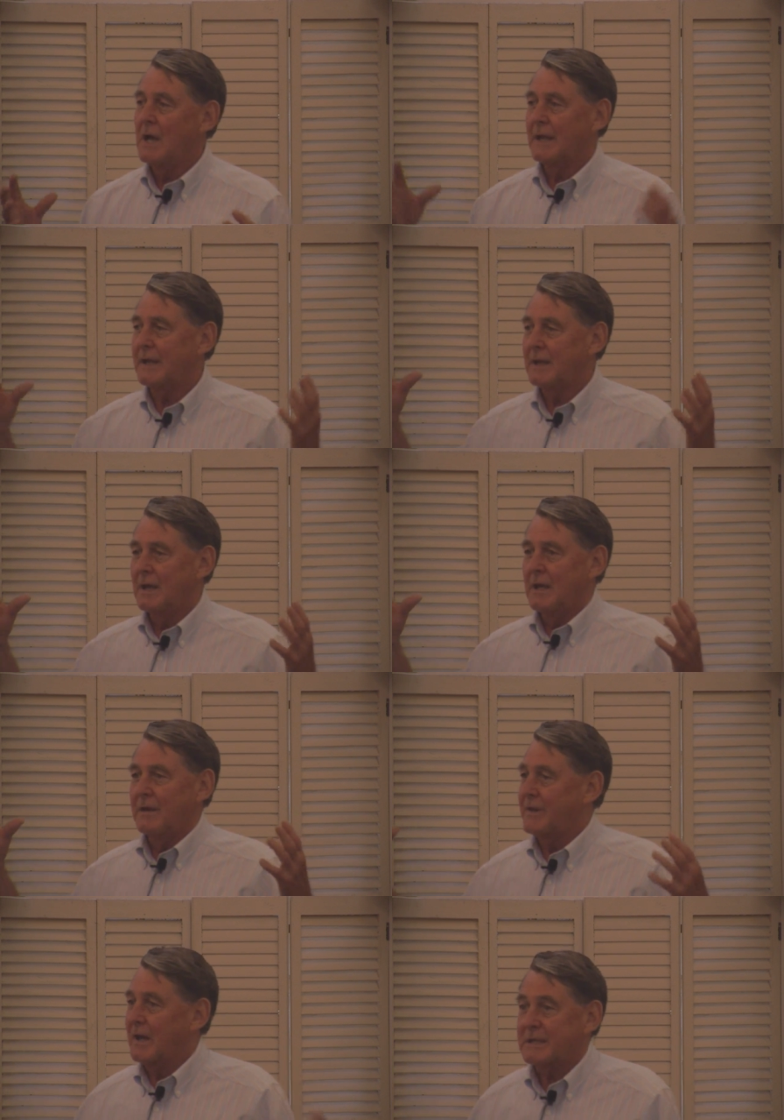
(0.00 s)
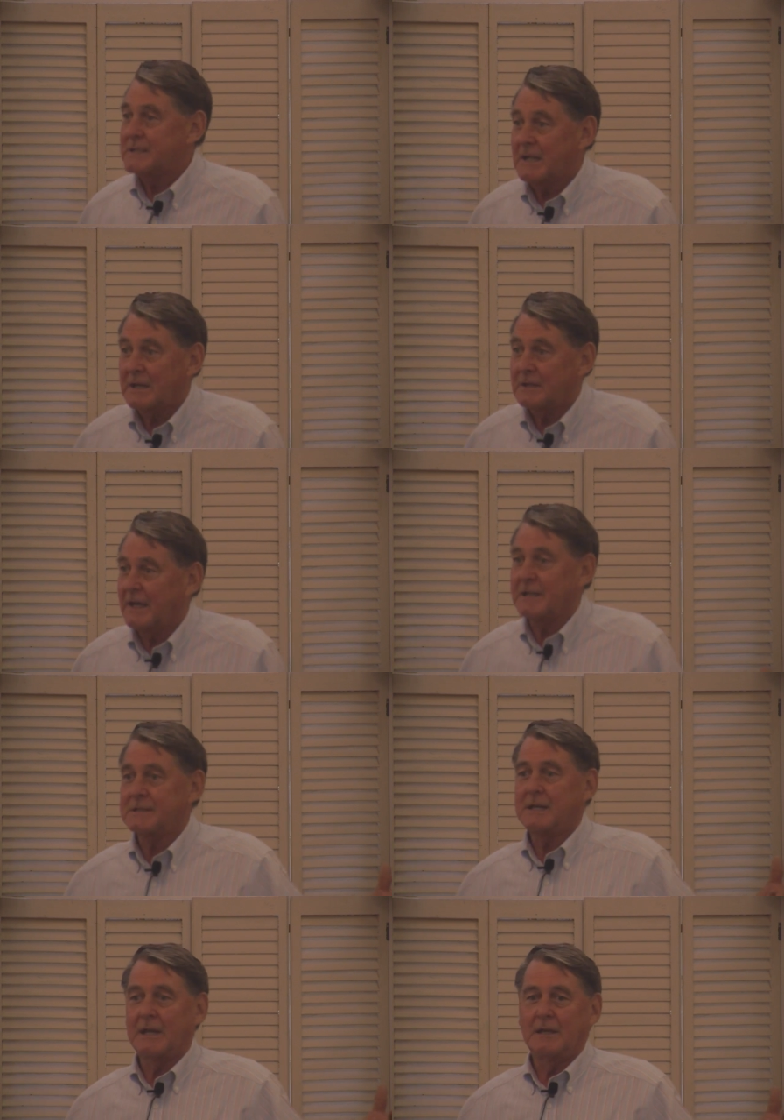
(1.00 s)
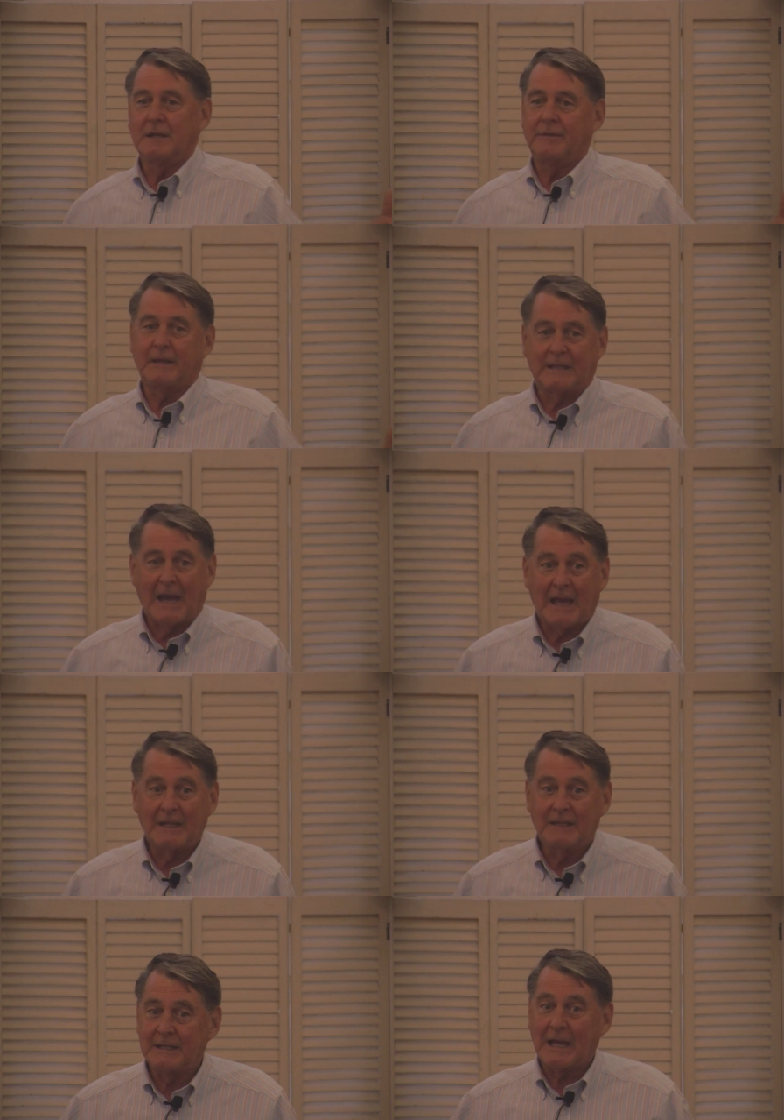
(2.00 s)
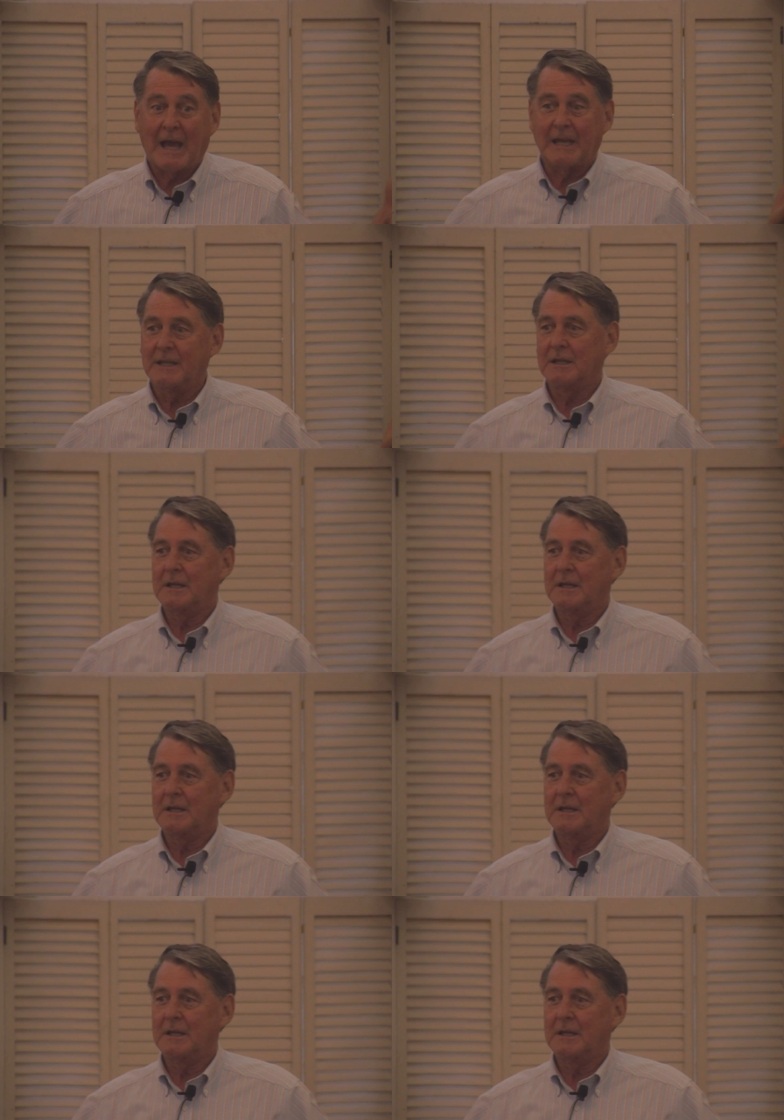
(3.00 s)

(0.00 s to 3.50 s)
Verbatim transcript: like if they got sick, they got sick. And if they died, they died.